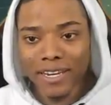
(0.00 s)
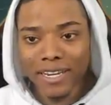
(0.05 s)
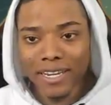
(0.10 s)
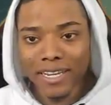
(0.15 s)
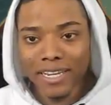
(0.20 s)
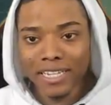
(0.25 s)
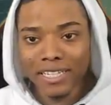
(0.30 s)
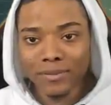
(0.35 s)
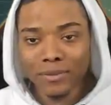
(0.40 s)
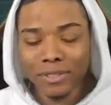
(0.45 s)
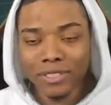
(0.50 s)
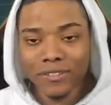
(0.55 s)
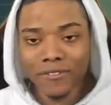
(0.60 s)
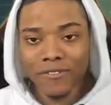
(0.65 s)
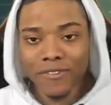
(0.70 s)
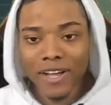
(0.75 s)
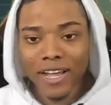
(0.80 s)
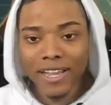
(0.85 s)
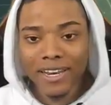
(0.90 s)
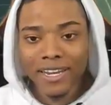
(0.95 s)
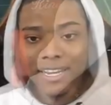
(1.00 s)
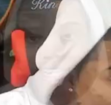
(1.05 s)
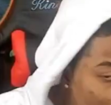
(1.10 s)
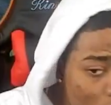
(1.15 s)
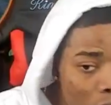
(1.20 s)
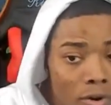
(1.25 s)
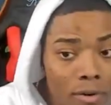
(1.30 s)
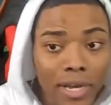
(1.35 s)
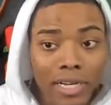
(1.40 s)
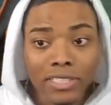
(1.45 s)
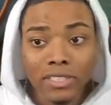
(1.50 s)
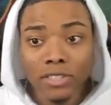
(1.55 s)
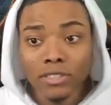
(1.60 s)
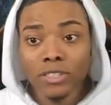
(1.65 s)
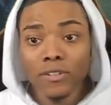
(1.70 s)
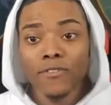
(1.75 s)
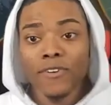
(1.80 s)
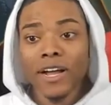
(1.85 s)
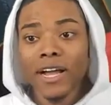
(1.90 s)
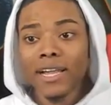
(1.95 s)
Diggs versus Stefon Diggs. Okay, so
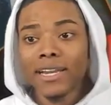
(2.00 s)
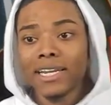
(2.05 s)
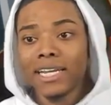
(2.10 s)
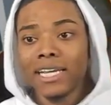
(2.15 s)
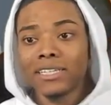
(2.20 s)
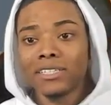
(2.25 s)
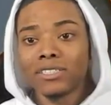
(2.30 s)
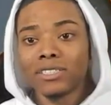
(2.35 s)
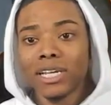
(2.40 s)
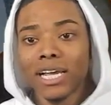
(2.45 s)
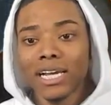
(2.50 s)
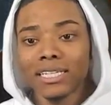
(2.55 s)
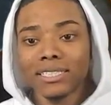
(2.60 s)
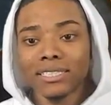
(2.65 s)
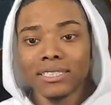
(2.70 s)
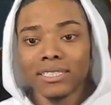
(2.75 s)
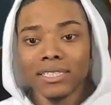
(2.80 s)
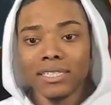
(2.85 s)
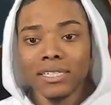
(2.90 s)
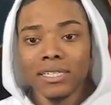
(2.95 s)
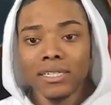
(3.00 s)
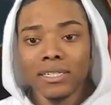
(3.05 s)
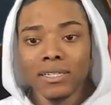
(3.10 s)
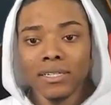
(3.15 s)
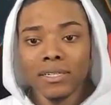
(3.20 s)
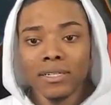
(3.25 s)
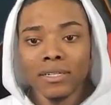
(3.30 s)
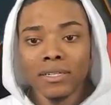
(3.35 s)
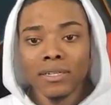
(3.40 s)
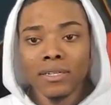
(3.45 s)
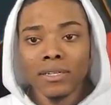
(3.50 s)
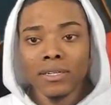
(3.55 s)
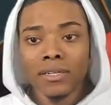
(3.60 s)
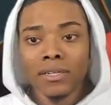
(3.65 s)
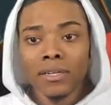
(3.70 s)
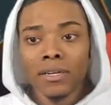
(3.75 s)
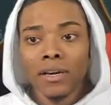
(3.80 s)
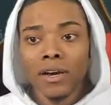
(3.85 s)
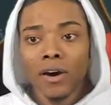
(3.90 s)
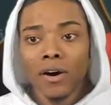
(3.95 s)
Stefon Diggs is actually
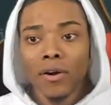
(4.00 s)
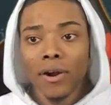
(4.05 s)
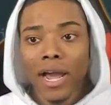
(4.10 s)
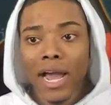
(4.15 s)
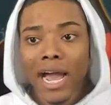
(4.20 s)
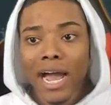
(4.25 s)
on the